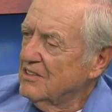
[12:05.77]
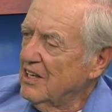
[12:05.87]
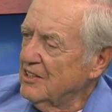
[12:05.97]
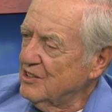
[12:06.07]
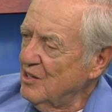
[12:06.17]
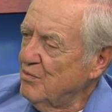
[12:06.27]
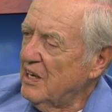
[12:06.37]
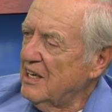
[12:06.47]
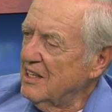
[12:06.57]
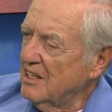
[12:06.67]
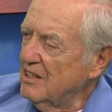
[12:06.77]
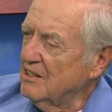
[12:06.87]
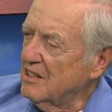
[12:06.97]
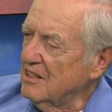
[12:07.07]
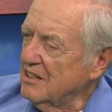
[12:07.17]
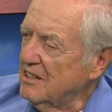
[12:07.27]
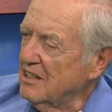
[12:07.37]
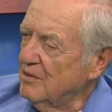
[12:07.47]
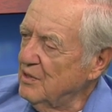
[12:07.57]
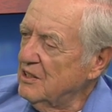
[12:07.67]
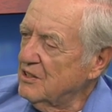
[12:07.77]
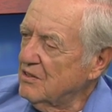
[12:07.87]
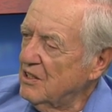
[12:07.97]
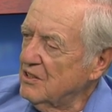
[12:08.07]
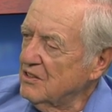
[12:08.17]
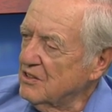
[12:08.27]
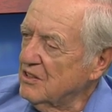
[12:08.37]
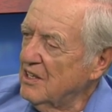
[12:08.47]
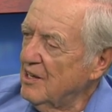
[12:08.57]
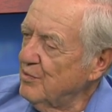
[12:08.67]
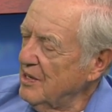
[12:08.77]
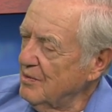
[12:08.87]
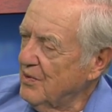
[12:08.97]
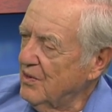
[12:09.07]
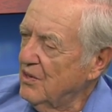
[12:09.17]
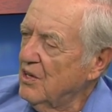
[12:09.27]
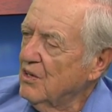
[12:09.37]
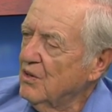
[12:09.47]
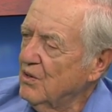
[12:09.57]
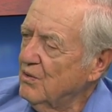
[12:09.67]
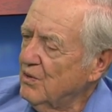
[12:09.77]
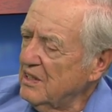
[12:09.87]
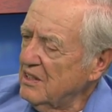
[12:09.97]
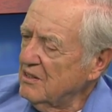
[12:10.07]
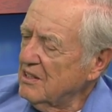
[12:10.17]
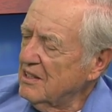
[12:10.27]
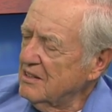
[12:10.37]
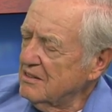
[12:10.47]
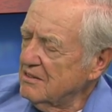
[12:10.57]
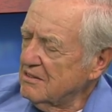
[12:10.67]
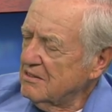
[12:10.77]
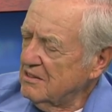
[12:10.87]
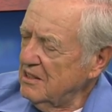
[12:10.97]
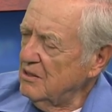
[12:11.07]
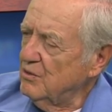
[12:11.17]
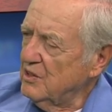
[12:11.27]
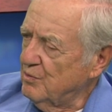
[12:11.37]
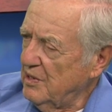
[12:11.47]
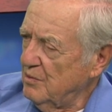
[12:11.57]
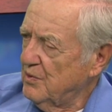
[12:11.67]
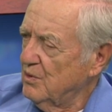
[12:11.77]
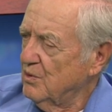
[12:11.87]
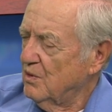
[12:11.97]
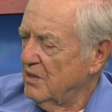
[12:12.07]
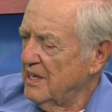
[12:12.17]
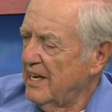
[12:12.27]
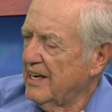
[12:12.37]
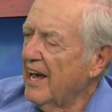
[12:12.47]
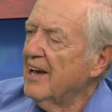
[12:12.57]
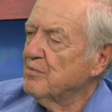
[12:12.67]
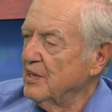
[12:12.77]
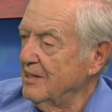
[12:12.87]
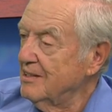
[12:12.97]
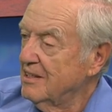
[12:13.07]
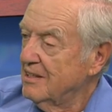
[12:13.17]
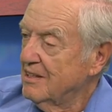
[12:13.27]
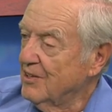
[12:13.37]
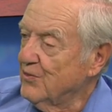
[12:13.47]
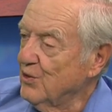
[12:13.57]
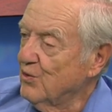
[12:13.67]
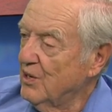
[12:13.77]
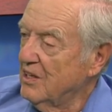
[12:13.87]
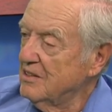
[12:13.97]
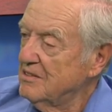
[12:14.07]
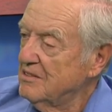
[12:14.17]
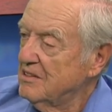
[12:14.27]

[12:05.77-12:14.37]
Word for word: They, somebody, the, the, the administration should have people who are, can deal with people who are not happy, if you will,